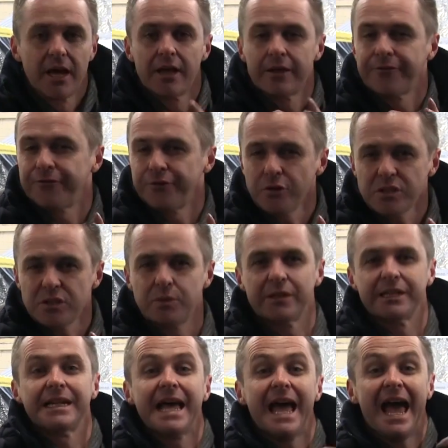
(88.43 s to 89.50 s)
The first
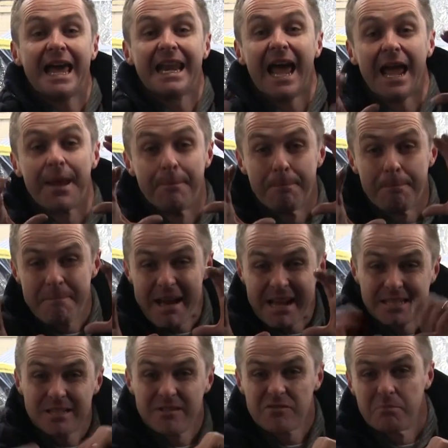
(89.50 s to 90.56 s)
one had a
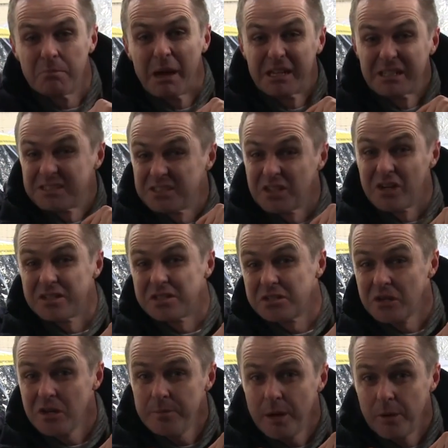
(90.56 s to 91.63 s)
massive bucket-sized
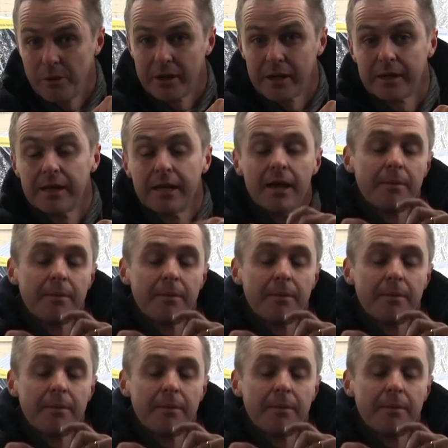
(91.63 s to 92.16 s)
turbo on it,